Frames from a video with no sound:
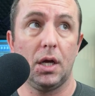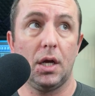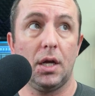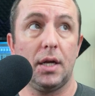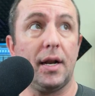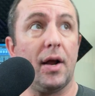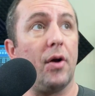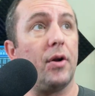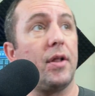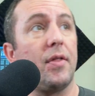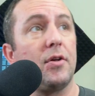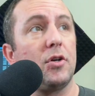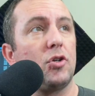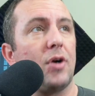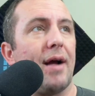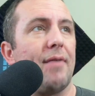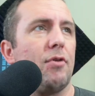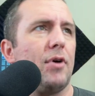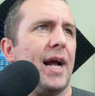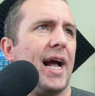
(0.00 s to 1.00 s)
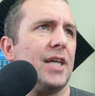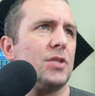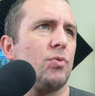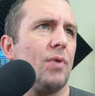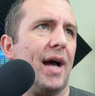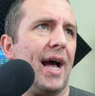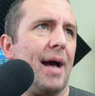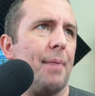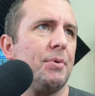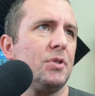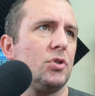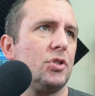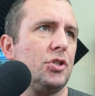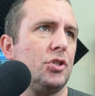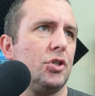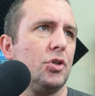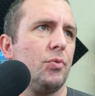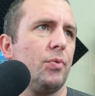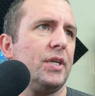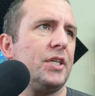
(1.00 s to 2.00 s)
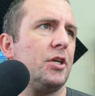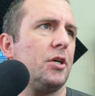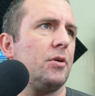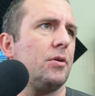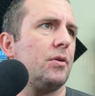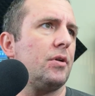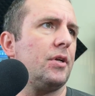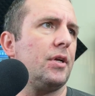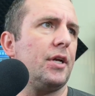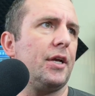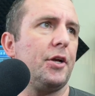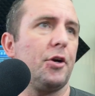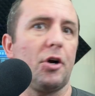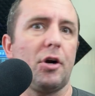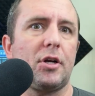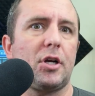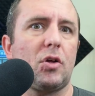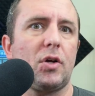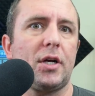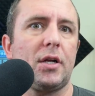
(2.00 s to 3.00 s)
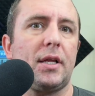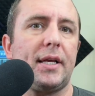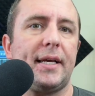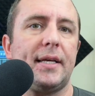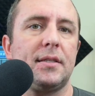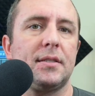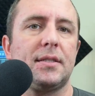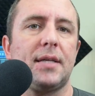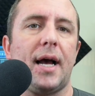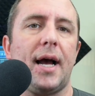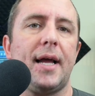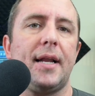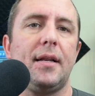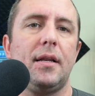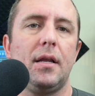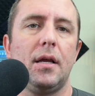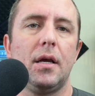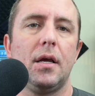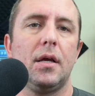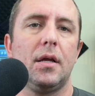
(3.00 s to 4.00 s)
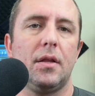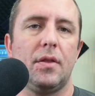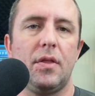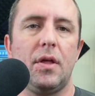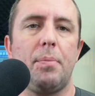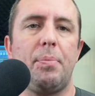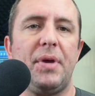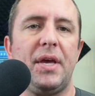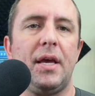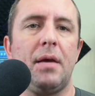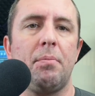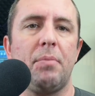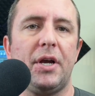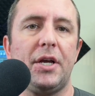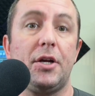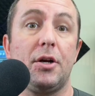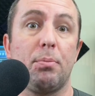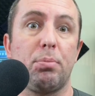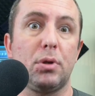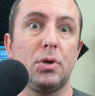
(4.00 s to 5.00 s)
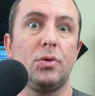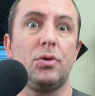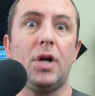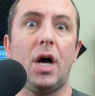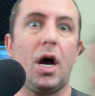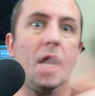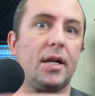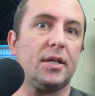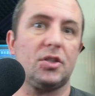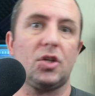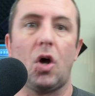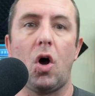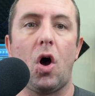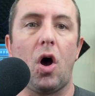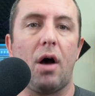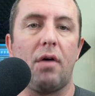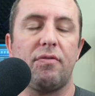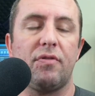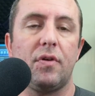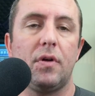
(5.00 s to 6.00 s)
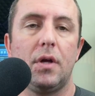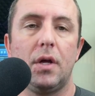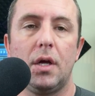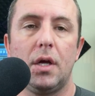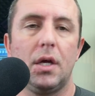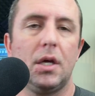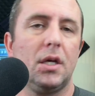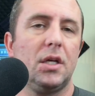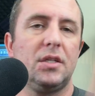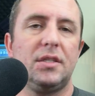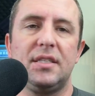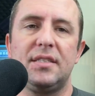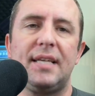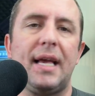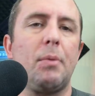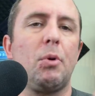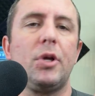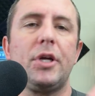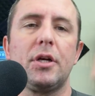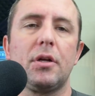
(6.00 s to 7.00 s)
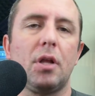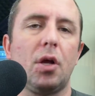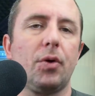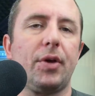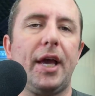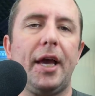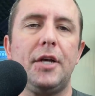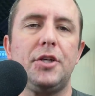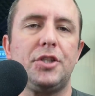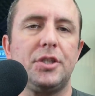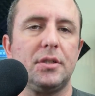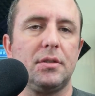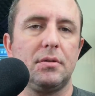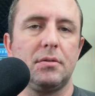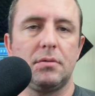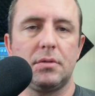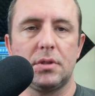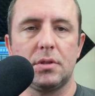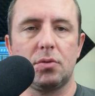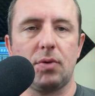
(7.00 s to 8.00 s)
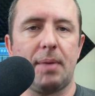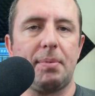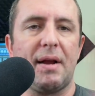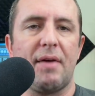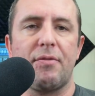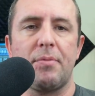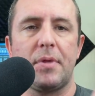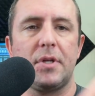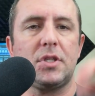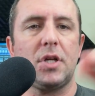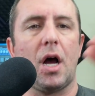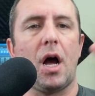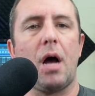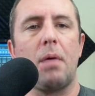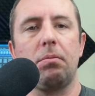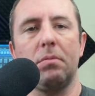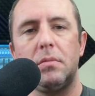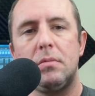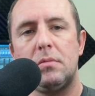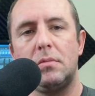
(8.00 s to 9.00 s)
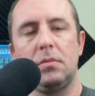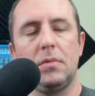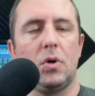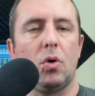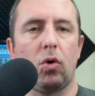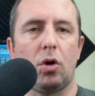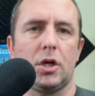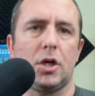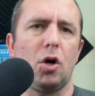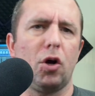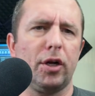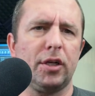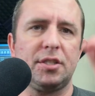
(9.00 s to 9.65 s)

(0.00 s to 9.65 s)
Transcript: Now, another driver asked, what happens to you when you're clearly inside the pin, but your blue dot is off? Disable your location. So swipe down from the top or go into